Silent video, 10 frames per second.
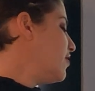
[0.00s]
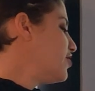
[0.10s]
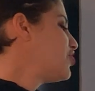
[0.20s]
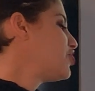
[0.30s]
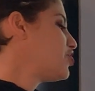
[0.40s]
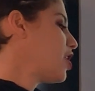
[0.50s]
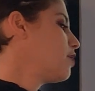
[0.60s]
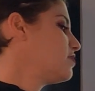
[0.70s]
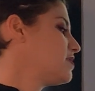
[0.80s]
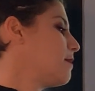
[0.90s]
This
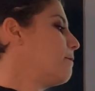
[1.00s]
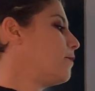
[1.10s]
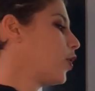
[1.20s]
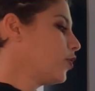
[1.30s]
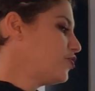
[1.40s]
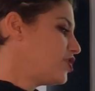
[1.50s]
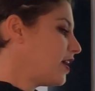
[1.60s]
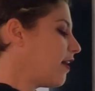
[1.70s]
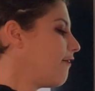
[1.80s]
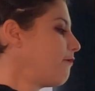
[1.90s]
shows the
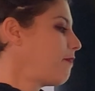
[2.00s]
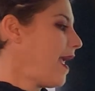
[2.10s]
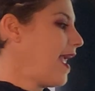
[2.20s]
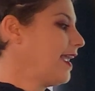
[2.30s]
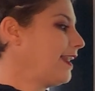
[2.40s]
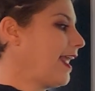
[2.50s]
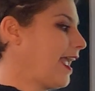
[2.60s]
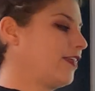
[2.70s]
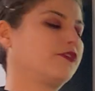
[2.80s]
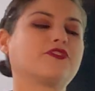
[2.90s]
merging of pagan
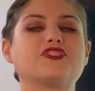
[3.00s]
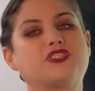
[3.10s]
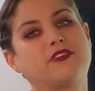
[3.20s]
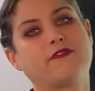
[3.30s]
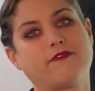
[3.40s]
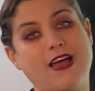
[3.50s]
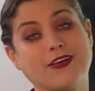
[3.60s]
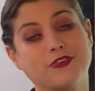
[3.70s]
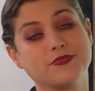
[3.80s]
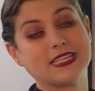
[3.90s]
and Christian
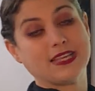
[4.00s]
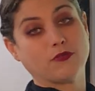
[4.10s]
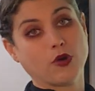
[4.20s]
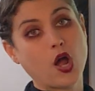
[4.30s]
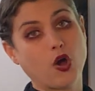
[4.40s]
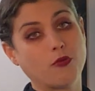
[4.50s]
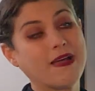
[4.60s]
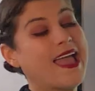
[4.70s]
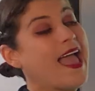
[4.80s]
values in Rome.